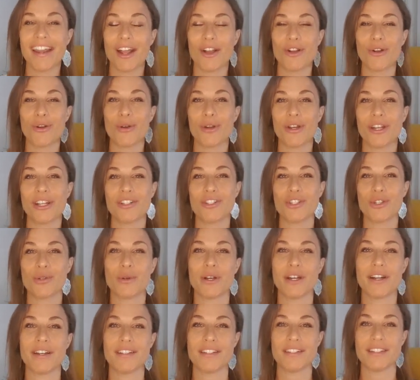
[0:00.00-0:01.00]
According to
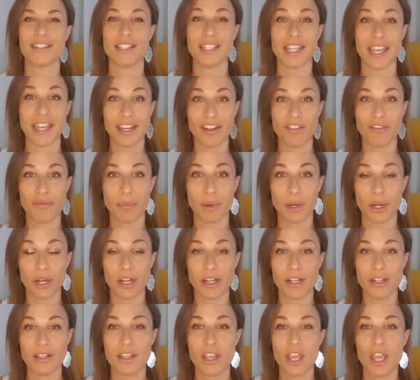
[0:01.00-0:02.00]
our date of
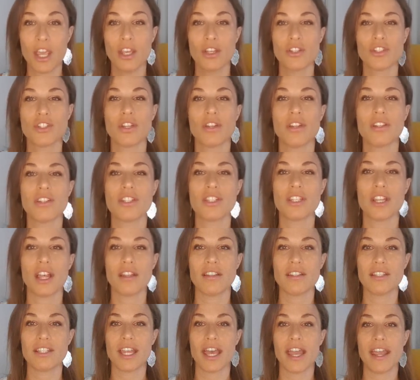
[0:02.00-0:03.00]
birth. So the
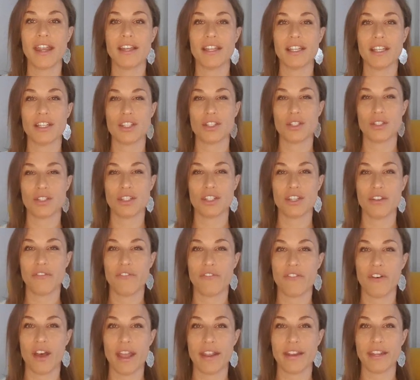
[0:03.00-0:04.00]
sun sign is
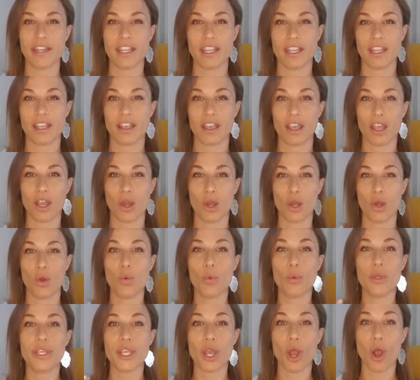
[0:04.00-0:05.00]
defining who
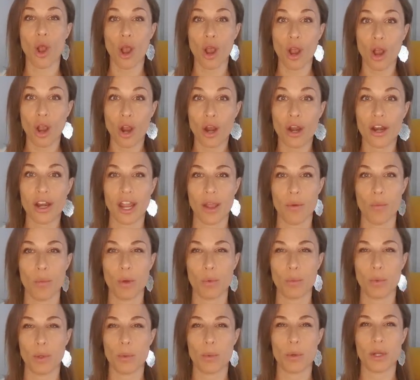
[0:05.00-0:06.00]
we are and
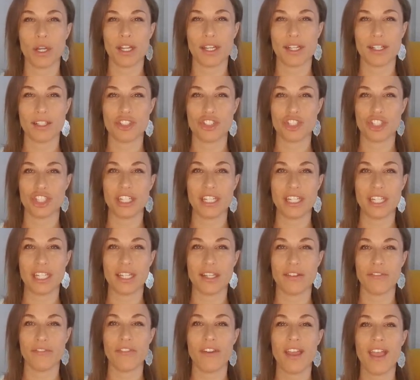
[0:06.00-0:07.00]
what we want to
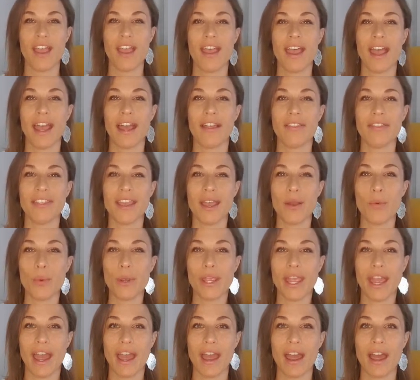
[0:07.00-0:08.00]
achieve. And then
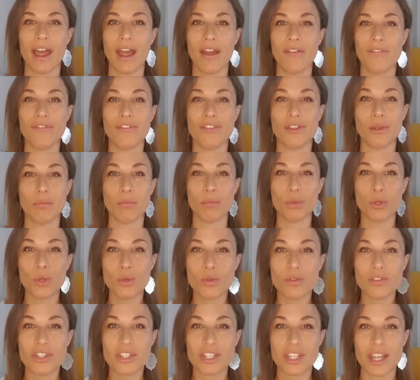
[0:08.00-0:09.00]
we have the
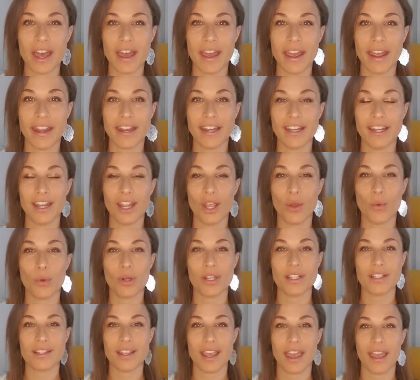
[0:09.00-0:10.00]
moon sign, what
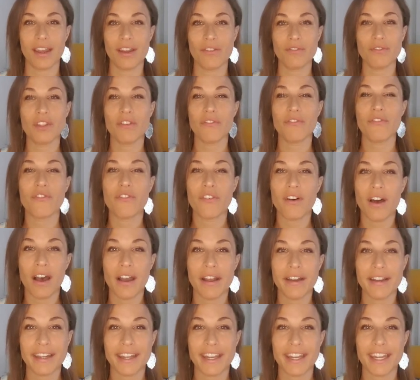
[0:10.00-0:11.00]
is kind of
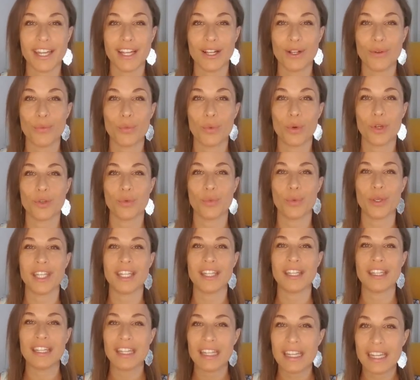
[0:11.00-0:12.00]
defining what we
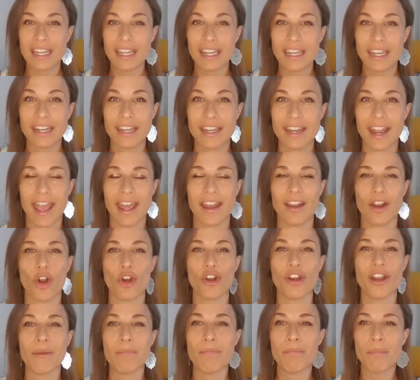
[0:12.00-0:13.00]
need and
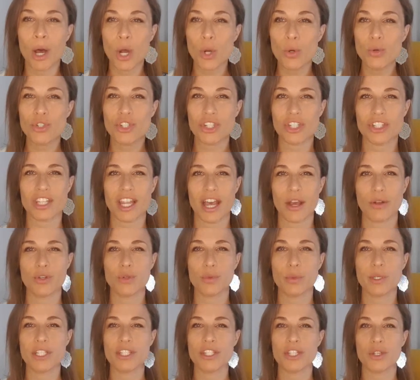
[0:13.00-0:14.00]
our emotions. How do
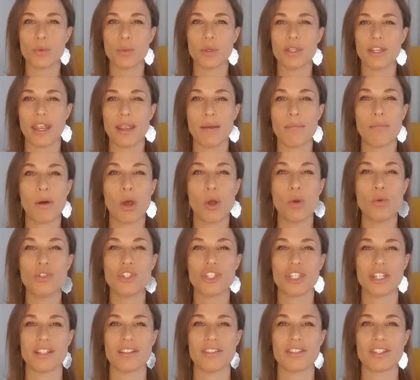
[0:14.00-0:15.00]
we deal with
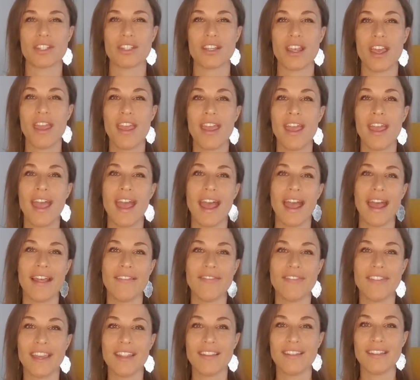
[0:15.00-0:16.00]
emotions?
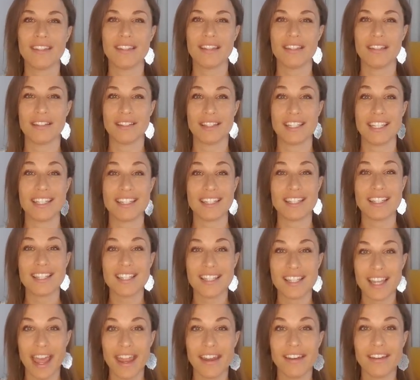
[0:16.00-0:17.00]
And then the
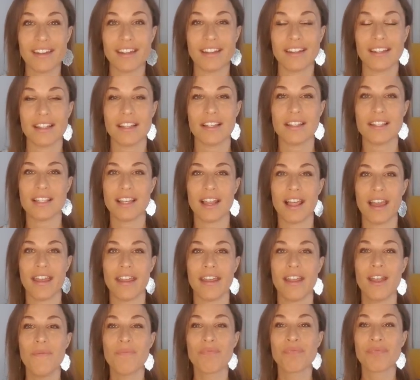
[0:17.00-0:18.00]
ascendant is
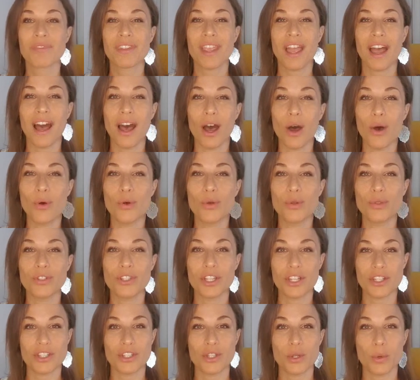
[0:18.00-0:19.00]
like, how
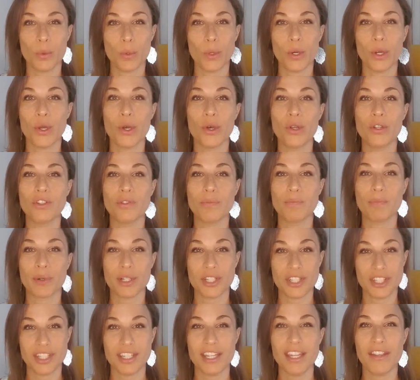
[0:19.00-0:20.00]
does the world
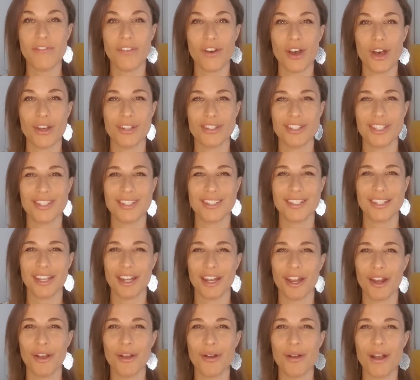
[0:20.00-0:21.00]
perceive us? You
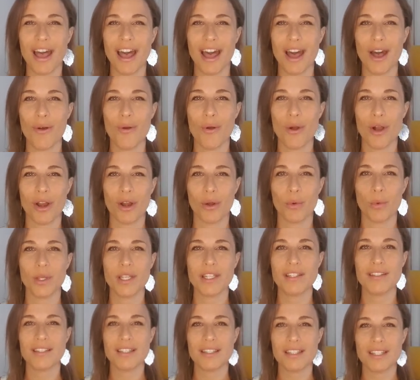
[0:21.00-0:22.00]
know, how are we
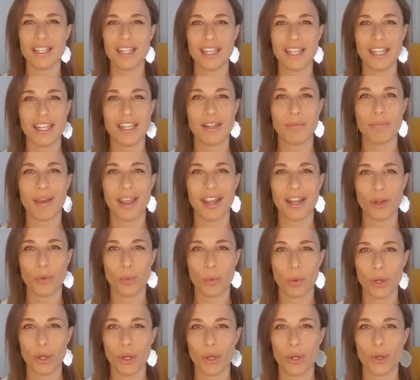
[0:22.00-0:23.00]
seen by the
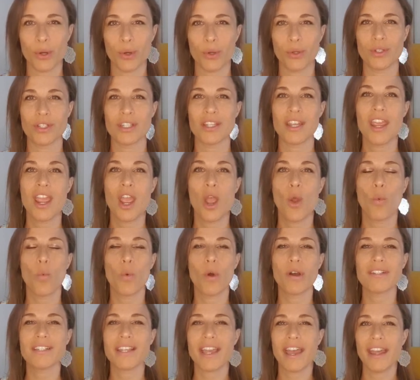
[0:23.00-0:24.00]
world?
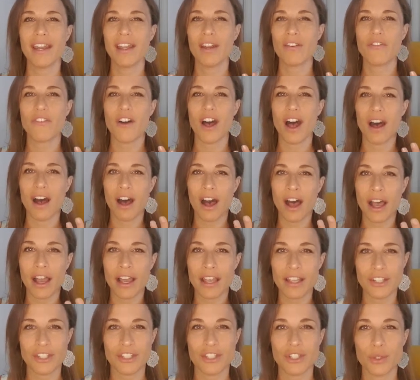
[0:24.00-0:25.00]
What kind of
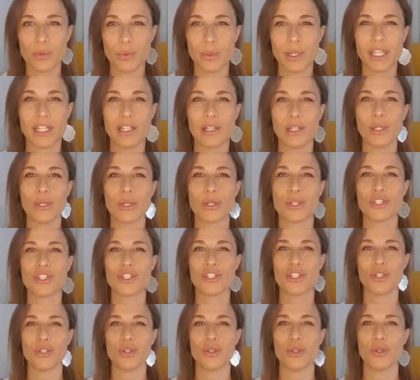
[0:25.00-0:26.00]
eyes do we look
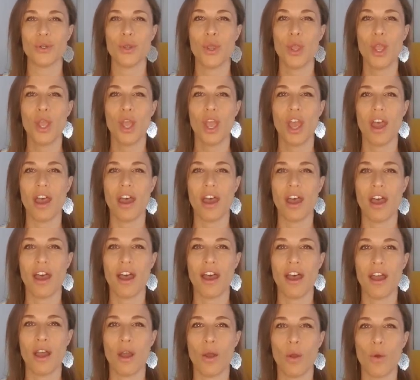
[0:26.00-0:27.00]
to
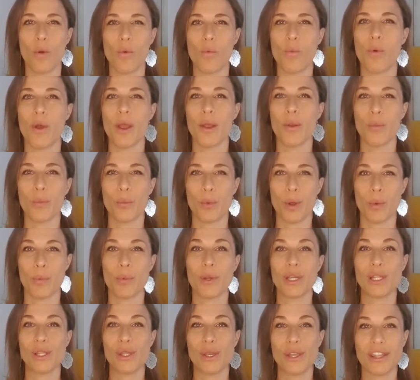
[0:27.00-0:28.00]
uh, when, when
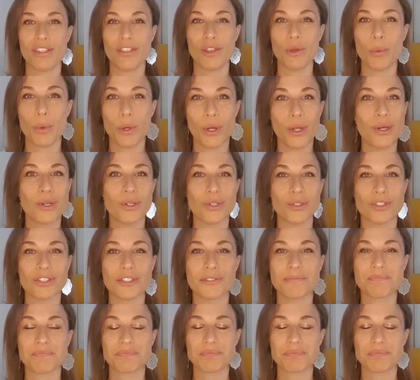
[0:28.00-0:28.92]
we look at the world?